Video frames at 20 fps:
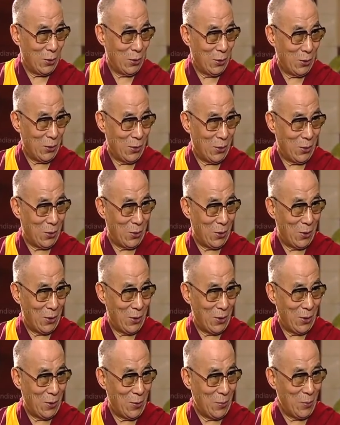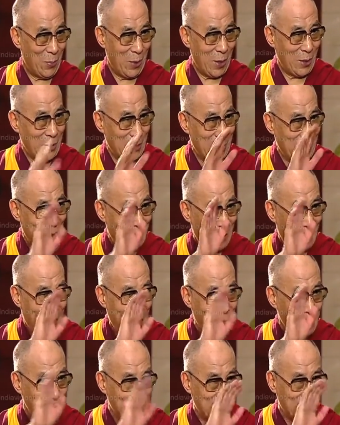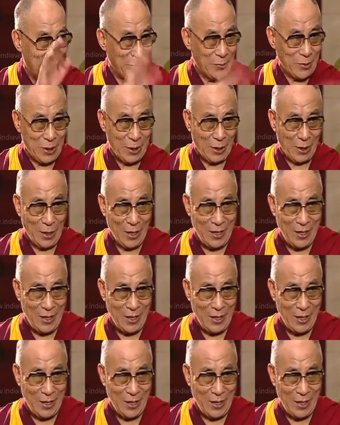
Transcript: Oh, but I'm skeptical.